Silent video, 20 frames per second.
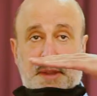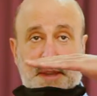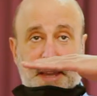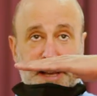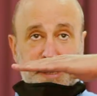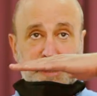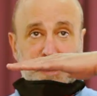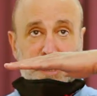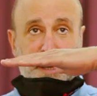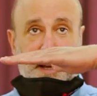
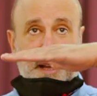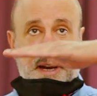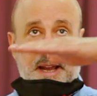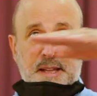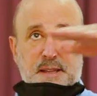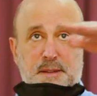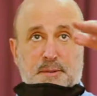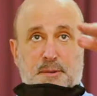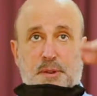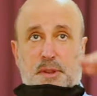Jy sal 'n
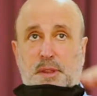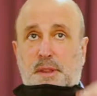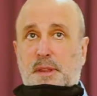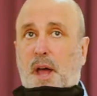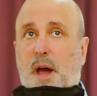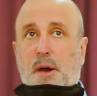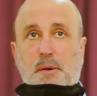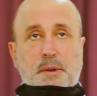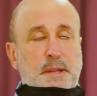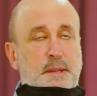gelykte word.
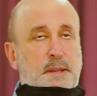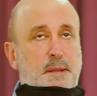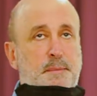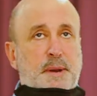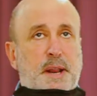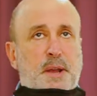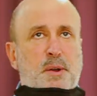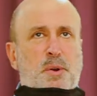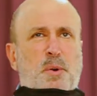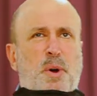Now
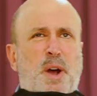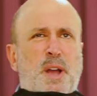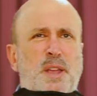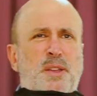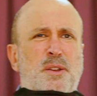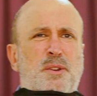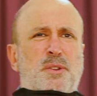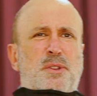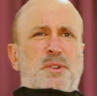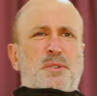intimidate, who are
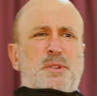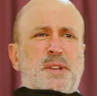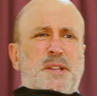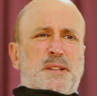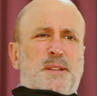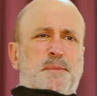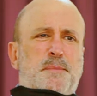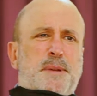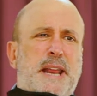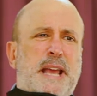you, you
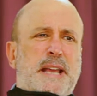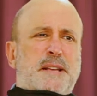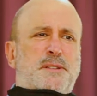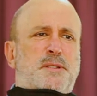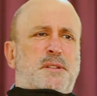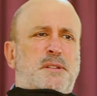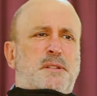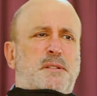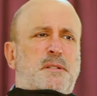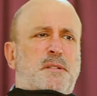
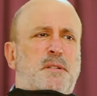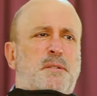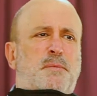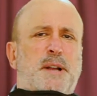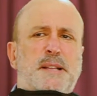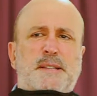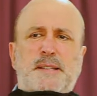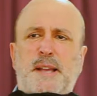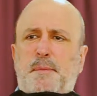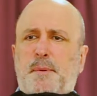intimidation?
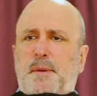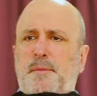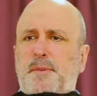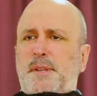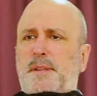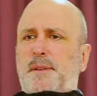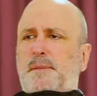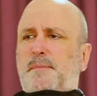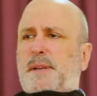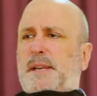What type of
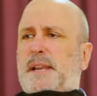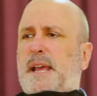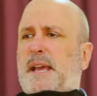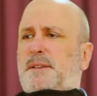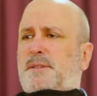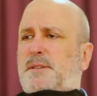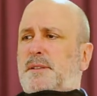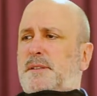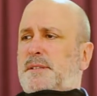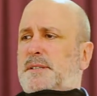
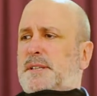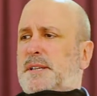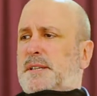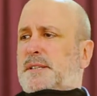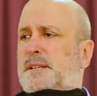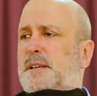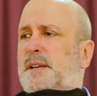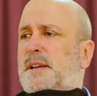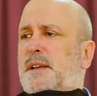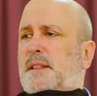intimidation is
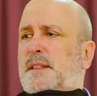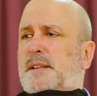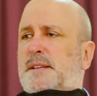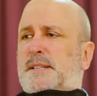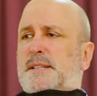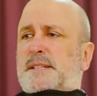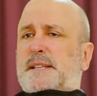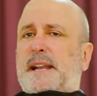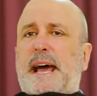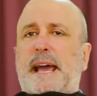this?
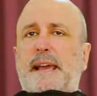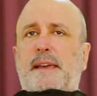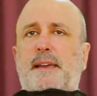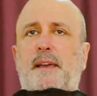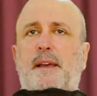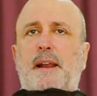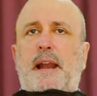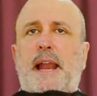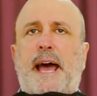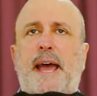This is like
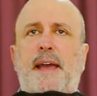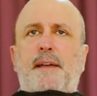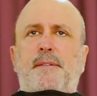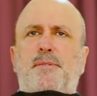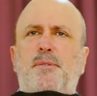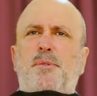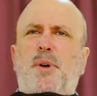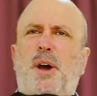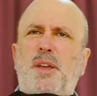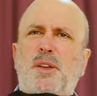a Goliath.
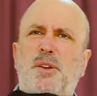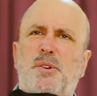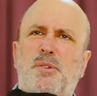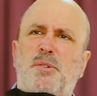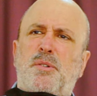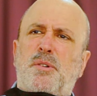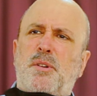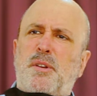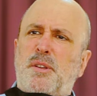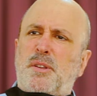Who are
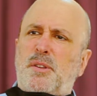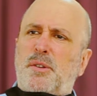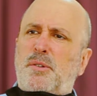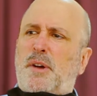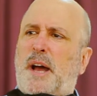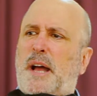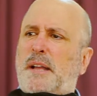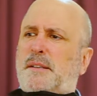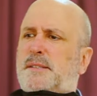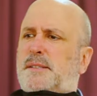you?
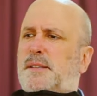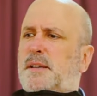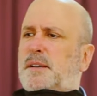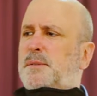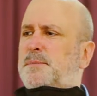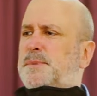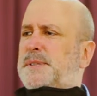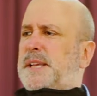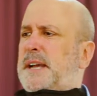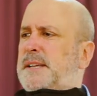You
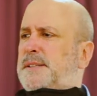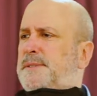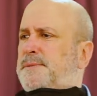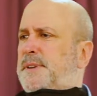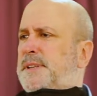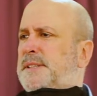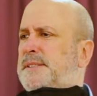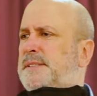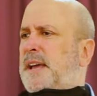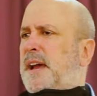uncircumcised
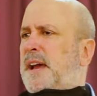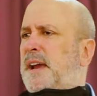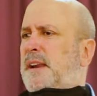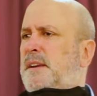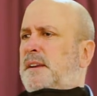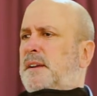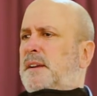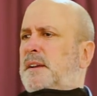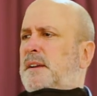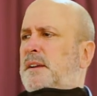Philistine?
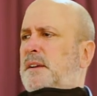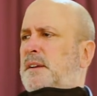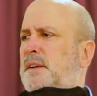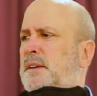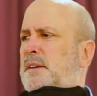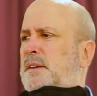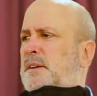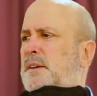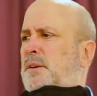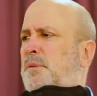
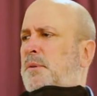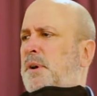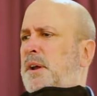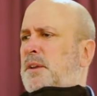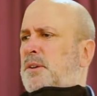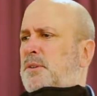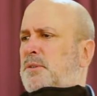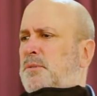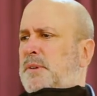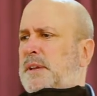What are
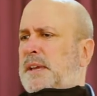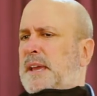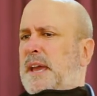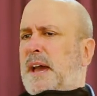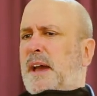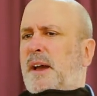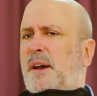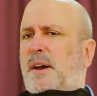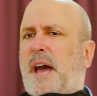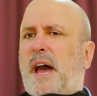you doing
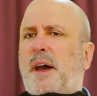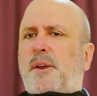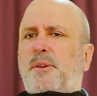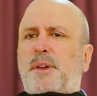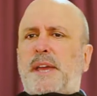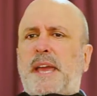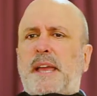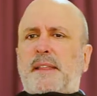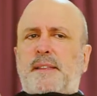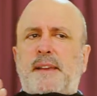here? How do
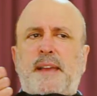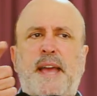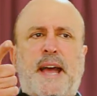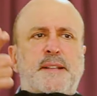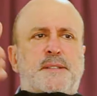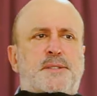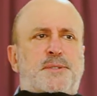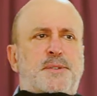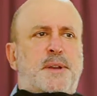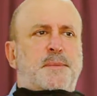you get the
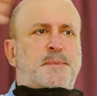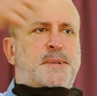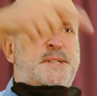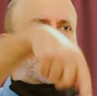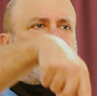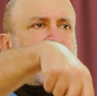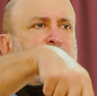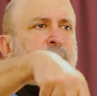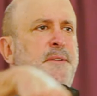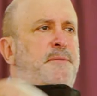guts to come and
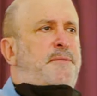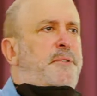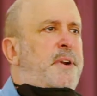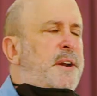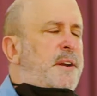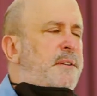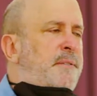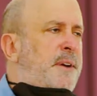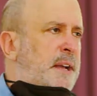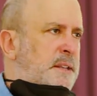stand in
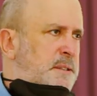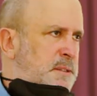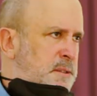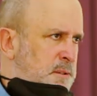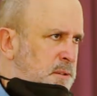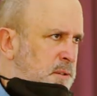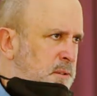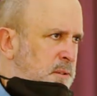front of us?